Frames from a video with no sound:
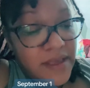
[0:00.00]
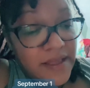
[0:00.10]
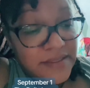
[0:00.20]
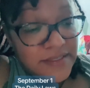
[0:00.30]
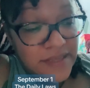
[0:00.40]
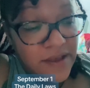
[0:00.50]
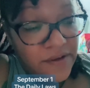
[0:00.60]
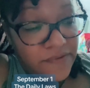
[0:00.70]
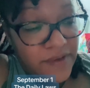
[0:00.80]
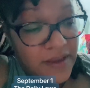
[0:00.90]

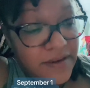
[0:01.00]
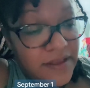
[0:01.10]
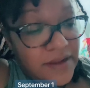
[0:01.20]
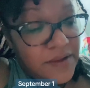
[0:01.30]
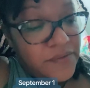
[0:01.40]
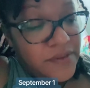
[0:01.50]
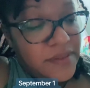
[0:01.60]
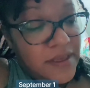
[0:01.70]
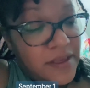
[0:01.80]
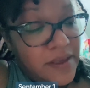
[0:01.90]
itself and dealing with
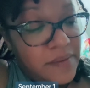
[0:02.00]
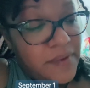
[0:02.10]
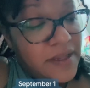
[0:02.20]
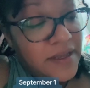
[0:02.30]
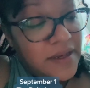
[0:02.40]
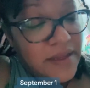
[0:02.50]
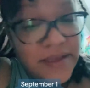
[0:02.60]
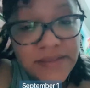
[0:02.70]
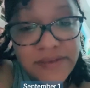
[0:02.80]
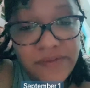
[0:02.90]
the immediate
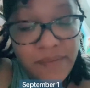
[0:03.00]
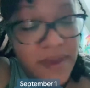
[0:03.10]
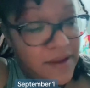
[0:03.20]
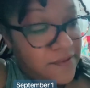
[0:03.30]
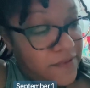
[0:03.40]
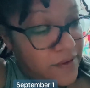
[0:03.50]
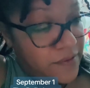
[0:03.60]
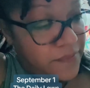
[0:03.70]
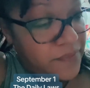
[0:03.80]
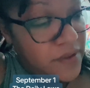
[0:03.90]
needs of the
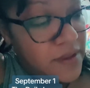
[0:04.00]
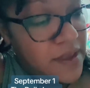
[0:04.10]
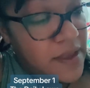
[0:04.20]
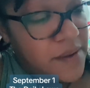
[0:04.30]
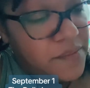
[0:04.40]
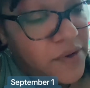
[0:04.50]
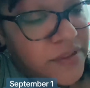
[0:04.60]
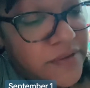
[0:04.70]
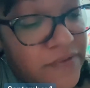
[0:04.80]
battlefield. Most of